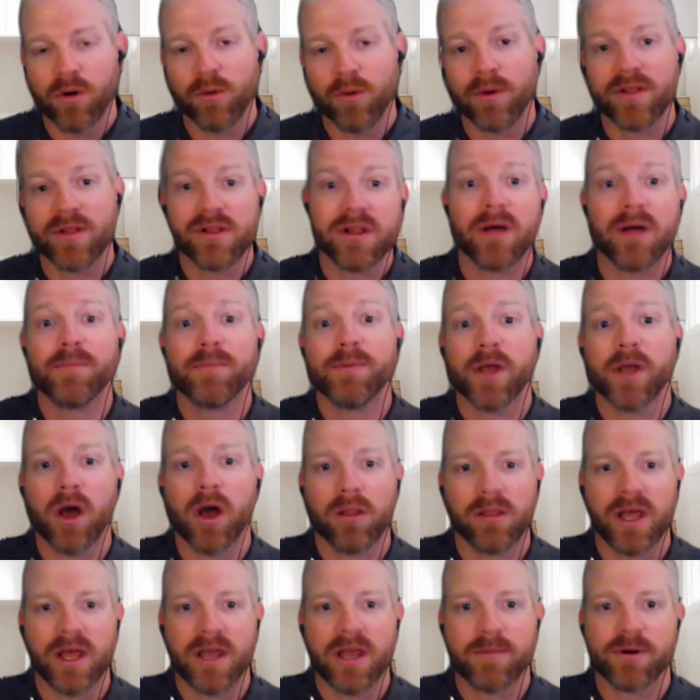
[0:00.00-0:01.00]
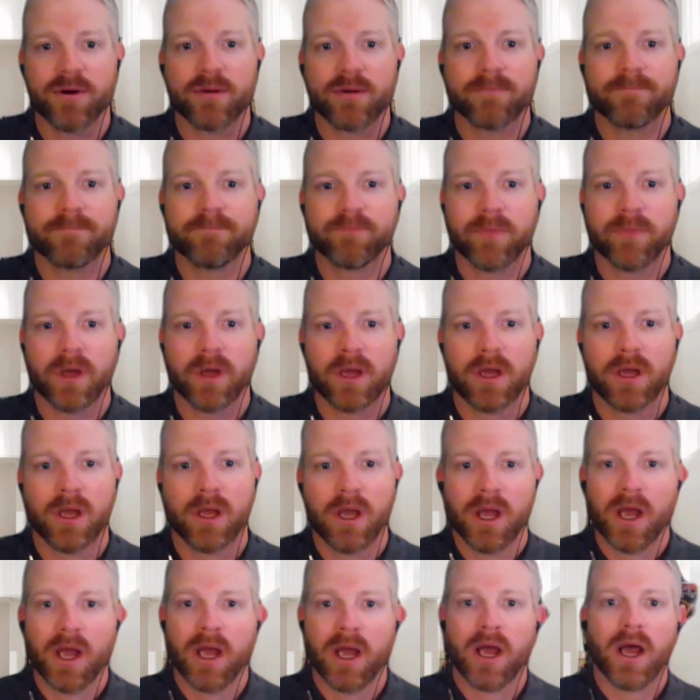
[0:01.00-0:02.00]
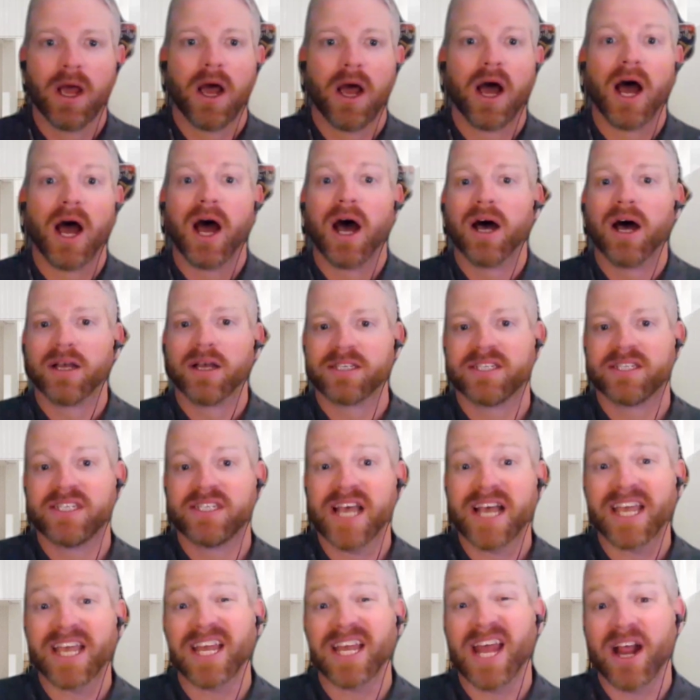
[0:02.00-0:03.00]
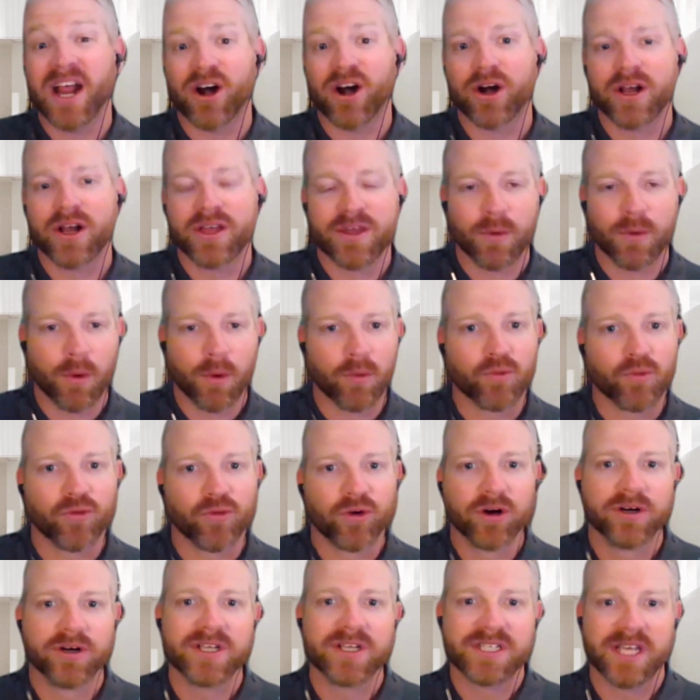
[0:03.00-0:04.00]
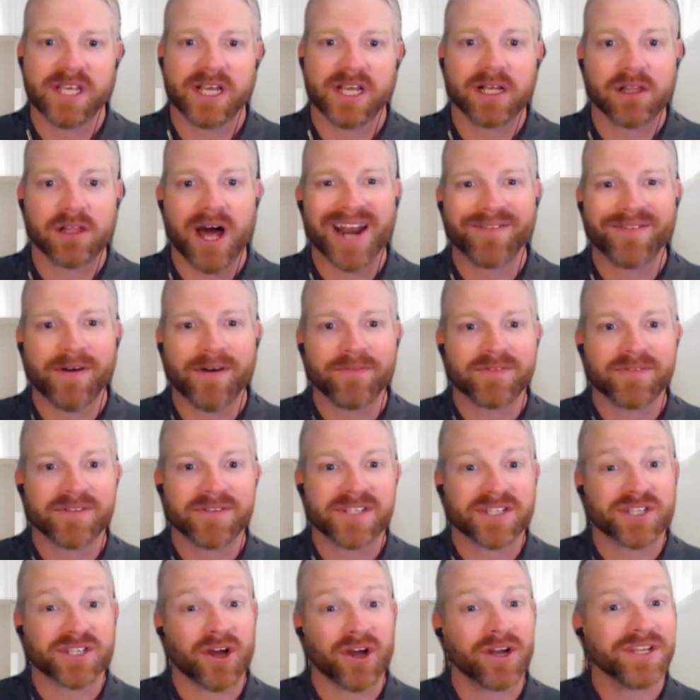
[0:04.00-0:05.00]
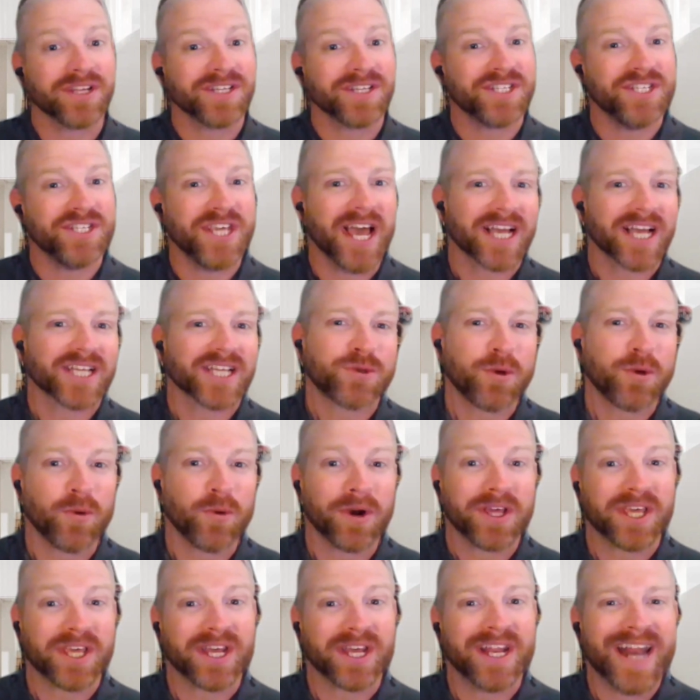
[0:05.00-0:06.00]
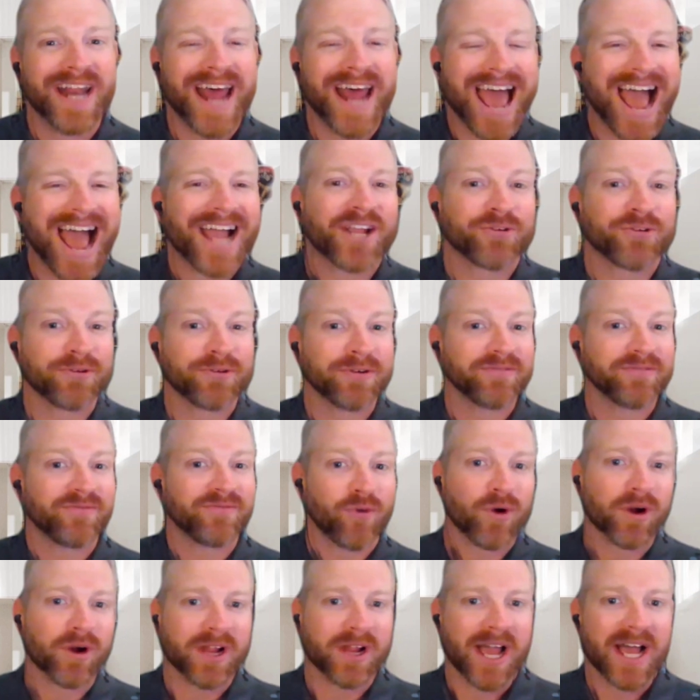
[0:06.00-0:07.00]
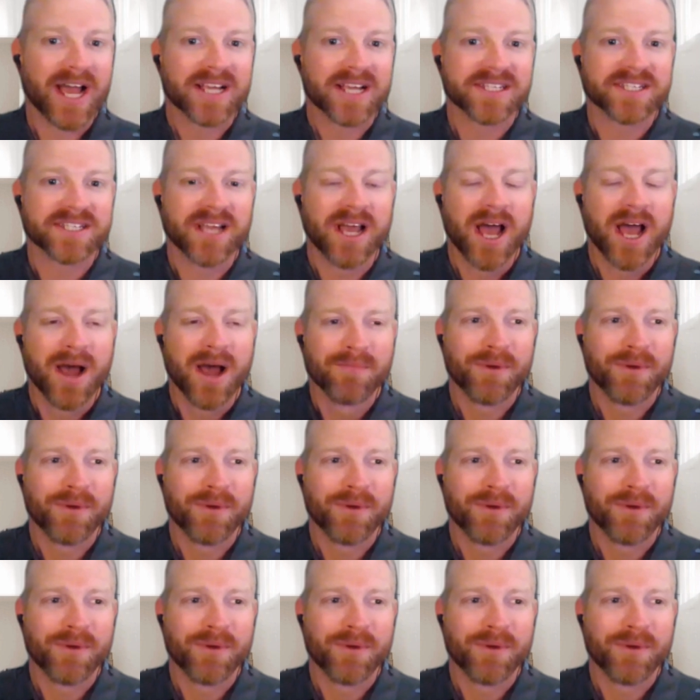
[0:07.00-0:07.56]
or whether that be on labor. A second area that we're really seeing a lot of emphasis on is, yes, we want to get an accurate forecast,